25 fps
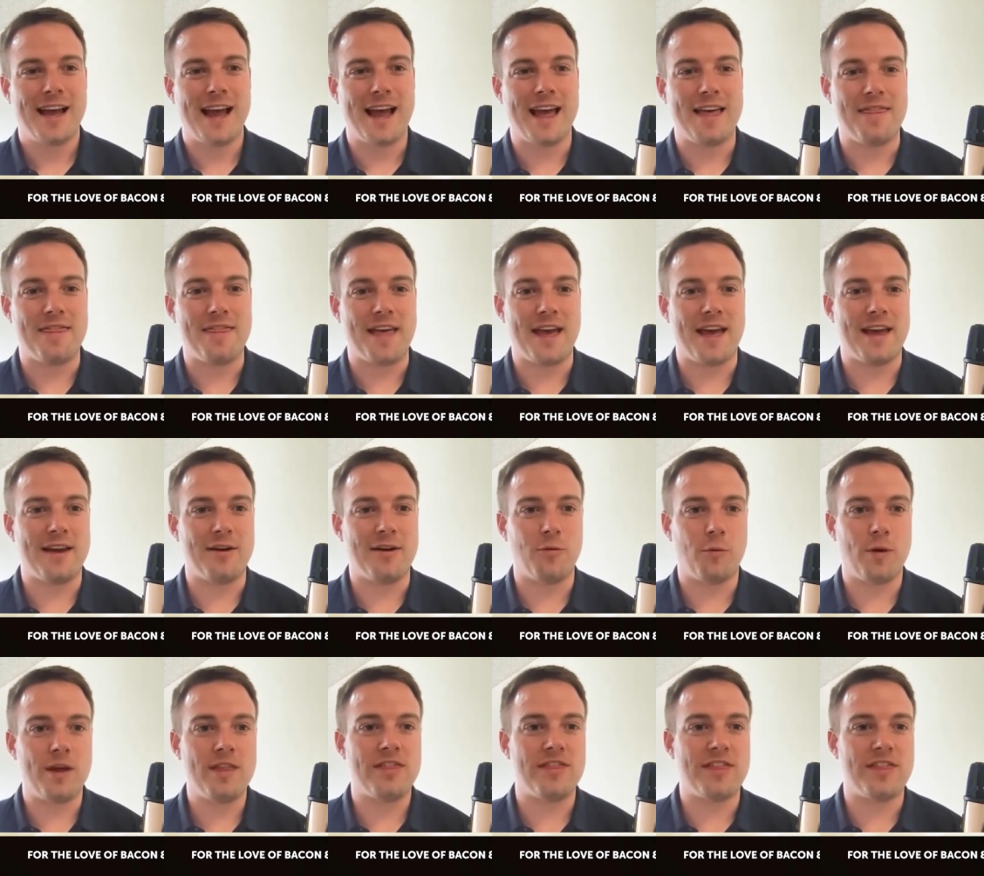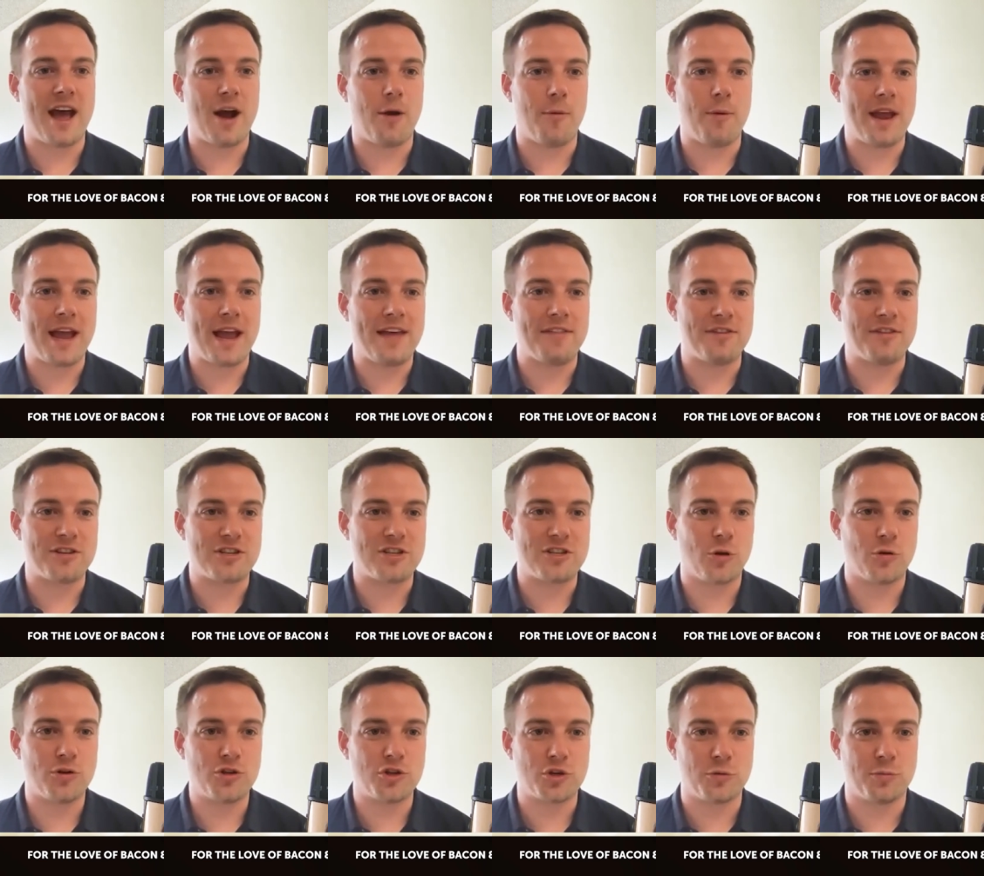And then with that, we had the
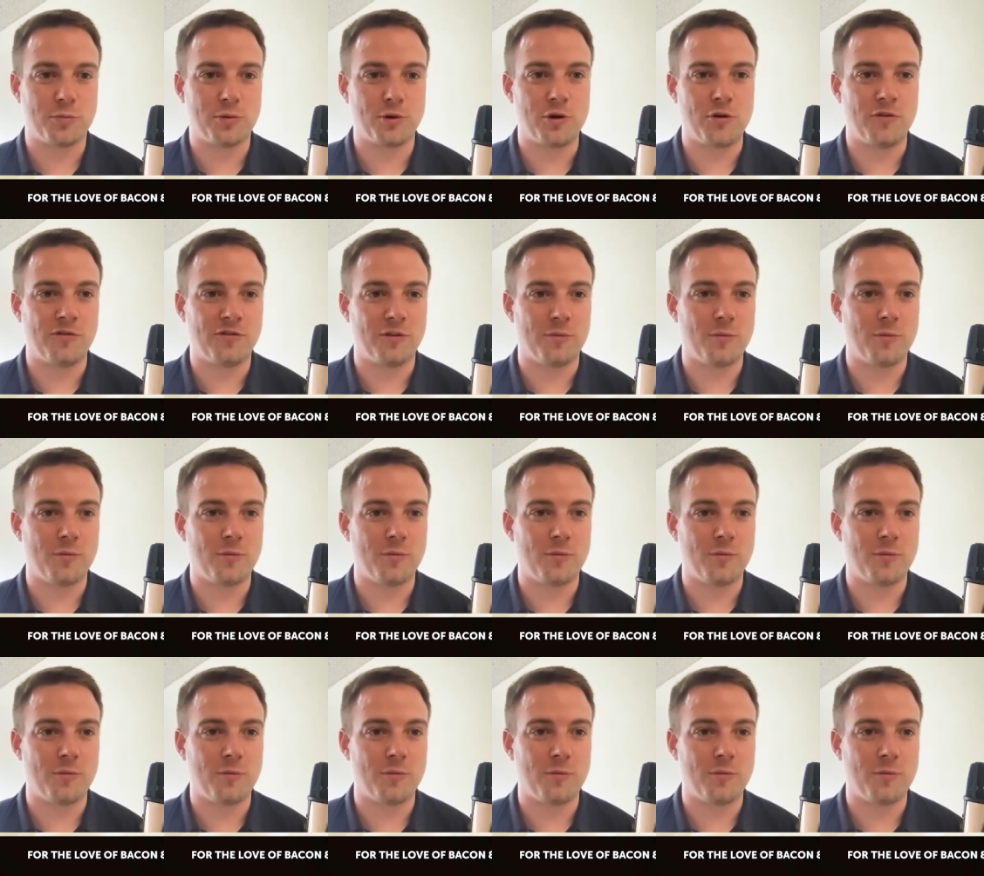social proof